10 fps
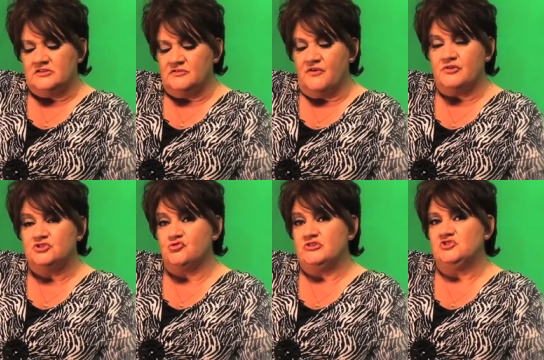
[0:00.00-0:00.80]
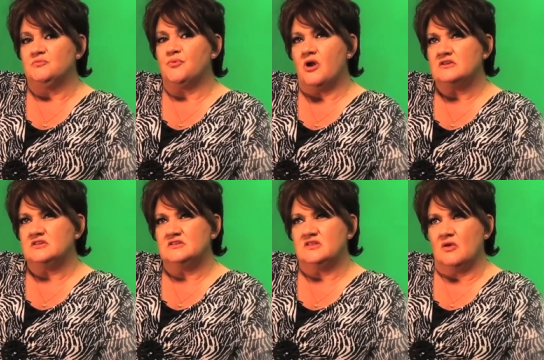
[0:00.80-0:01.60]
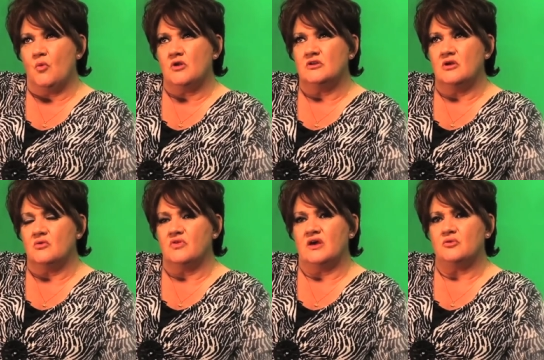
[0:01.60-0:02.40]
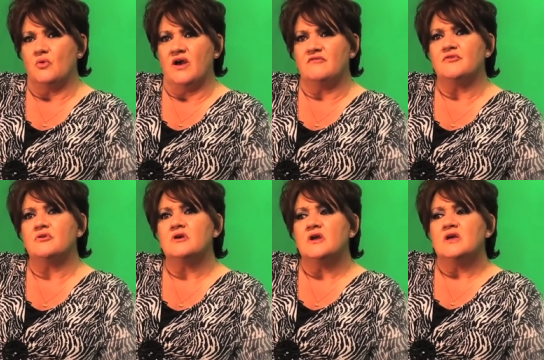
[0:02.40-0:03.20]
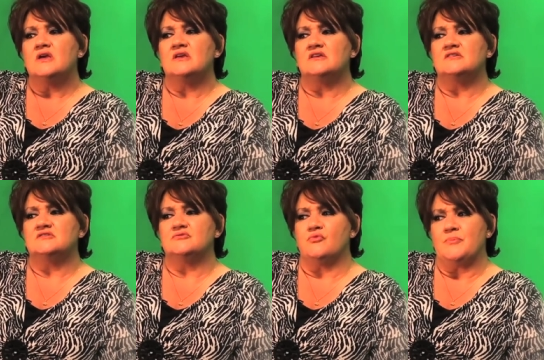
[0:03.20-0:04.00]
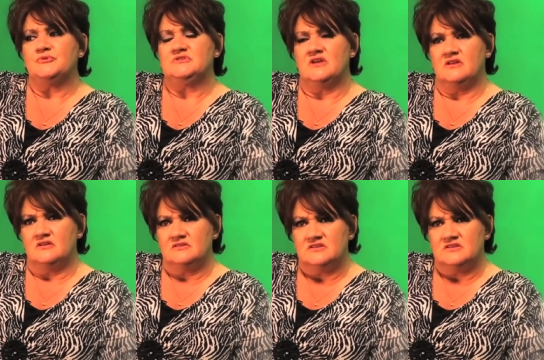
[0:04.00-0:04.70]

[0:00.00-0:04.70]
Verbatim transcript: It's a very stringent process. They want to know that whoever is representing